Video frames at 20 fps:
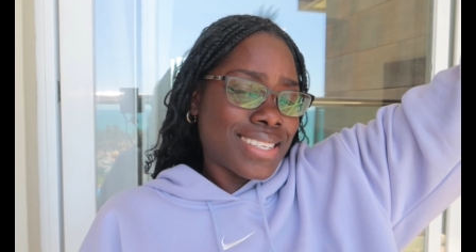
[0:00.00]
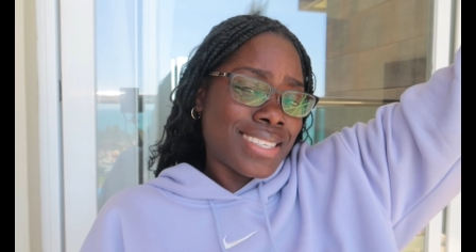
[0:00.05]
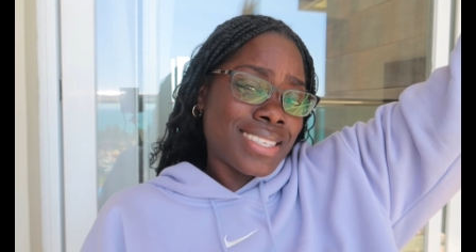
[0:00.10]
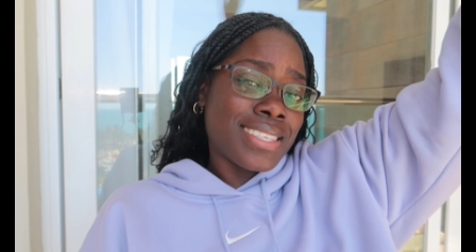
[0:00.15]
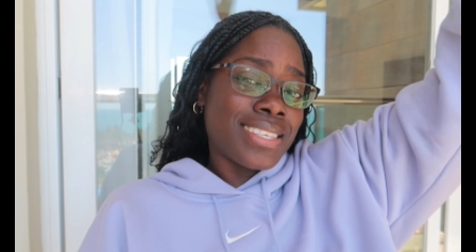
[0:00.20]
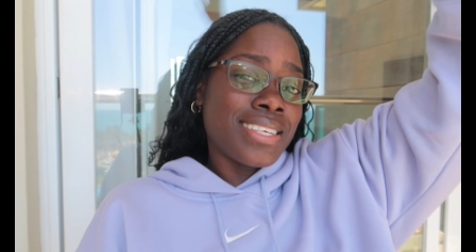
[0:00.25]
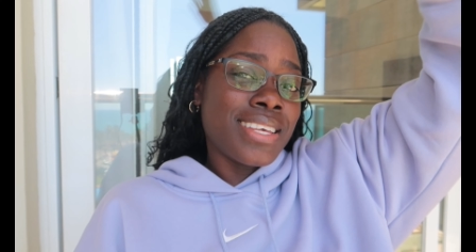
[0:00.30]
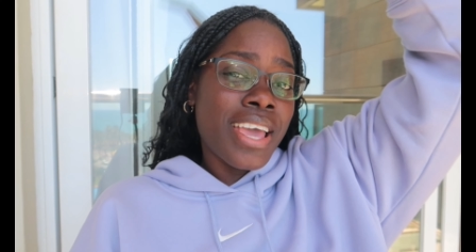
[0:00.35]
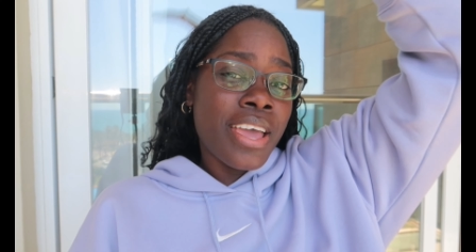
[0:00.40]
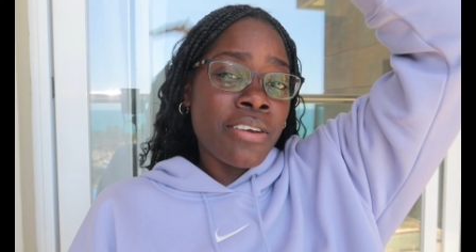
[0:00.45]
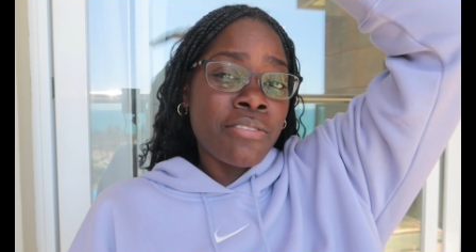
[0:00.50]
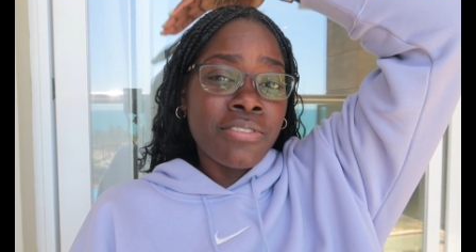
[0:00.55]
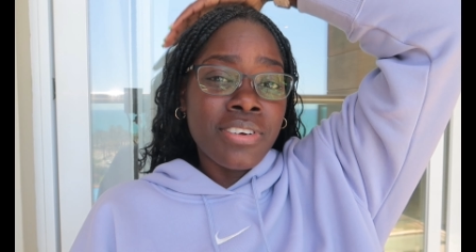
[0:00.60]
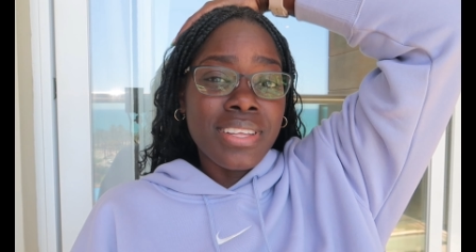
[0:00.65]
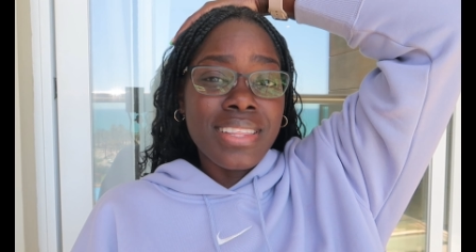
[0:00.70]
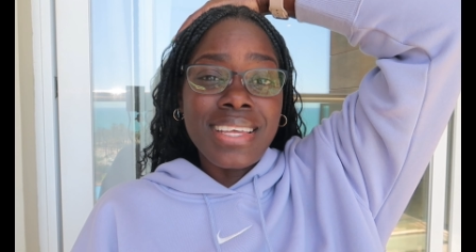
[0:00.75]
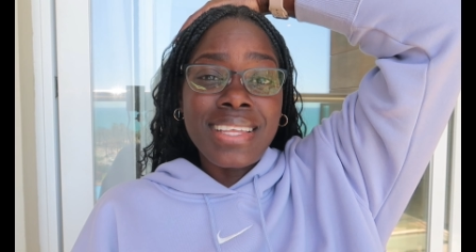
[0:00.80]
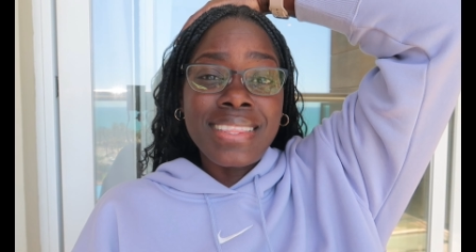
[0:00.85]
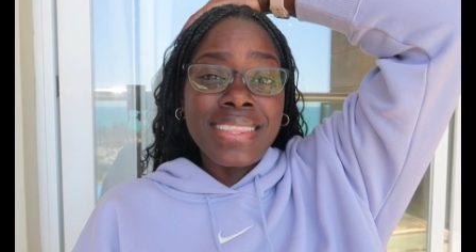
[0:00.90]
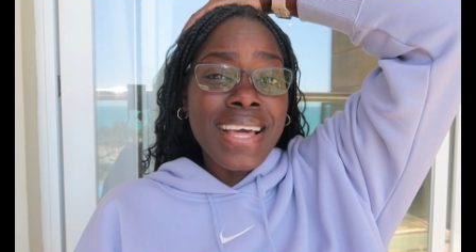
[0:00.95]
see
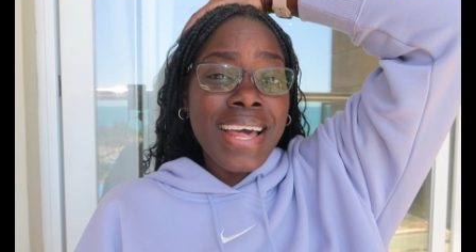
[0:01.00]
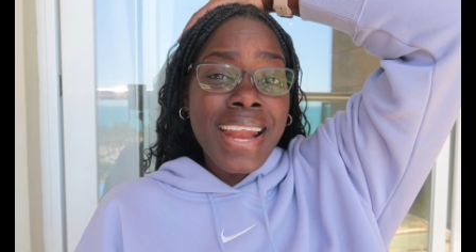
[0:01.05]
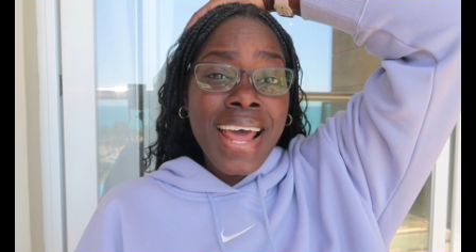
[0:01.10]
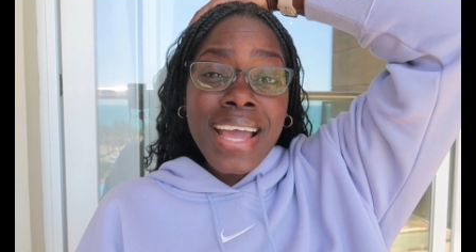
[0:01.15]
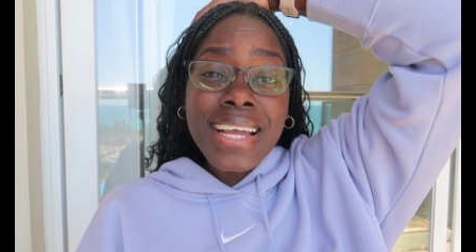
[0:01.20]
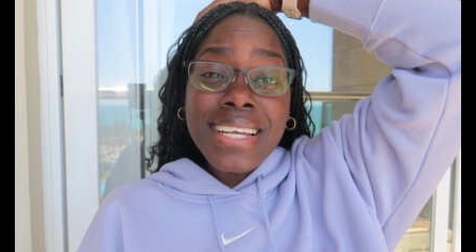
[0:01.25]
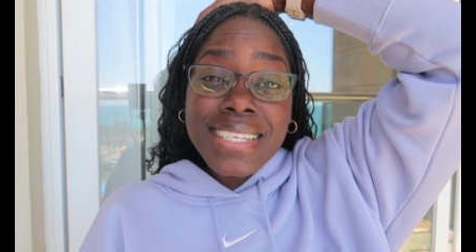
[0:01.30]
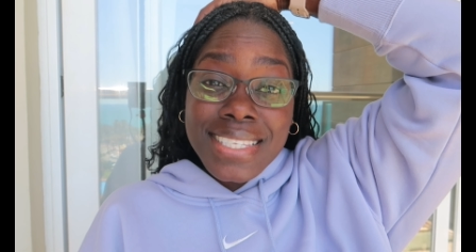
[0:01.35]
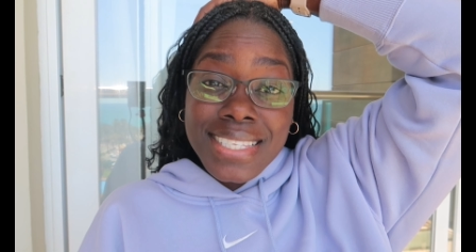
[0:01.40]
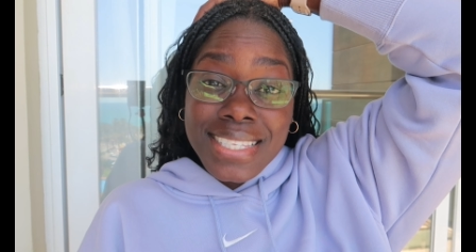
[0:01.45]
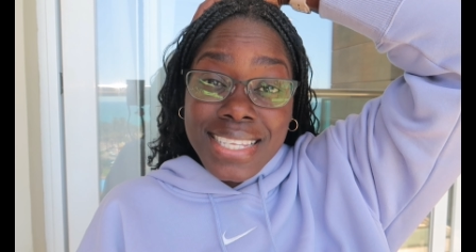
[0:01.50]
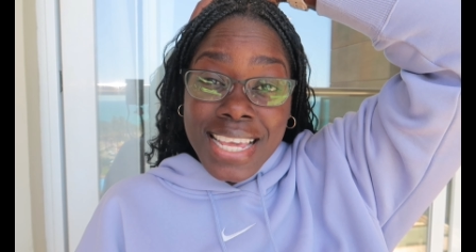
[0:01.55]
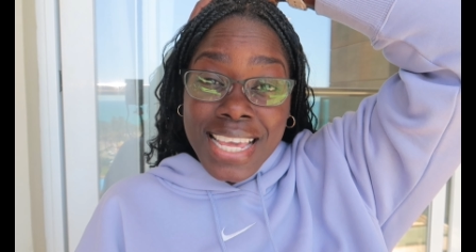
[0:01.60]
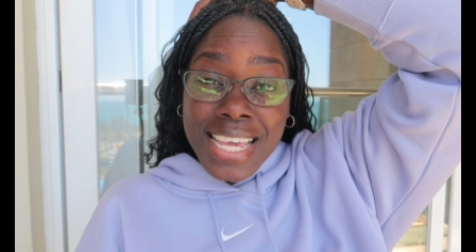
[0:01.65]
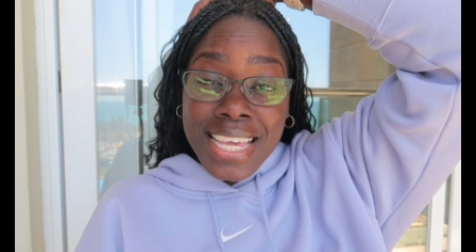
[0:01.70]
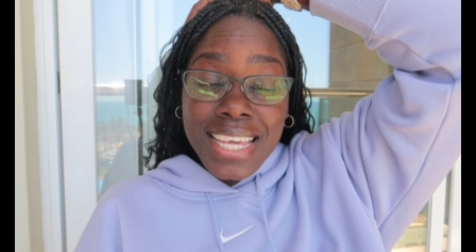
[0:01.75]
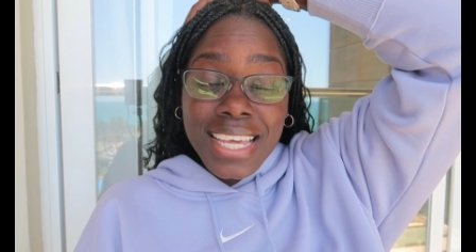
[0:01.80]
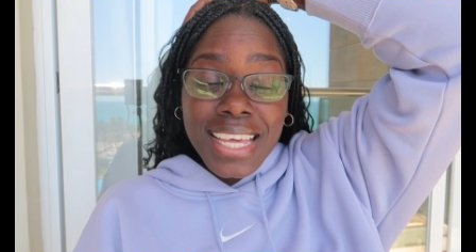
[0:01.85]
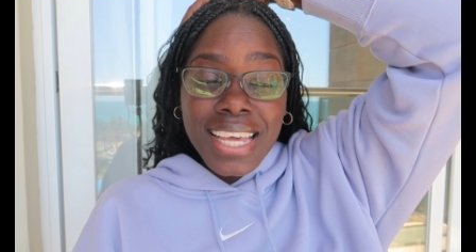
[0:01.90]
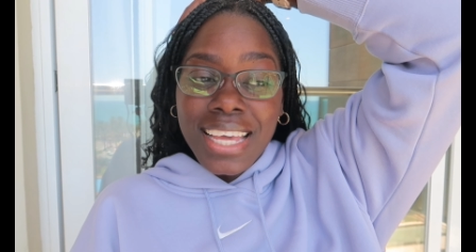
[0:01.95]
everything that i
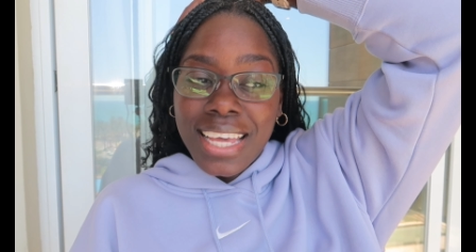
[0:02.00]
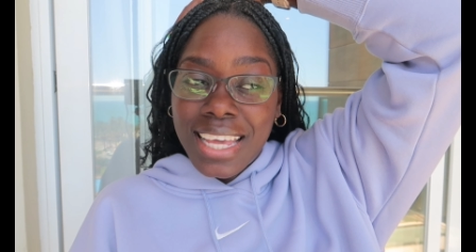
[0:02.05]
see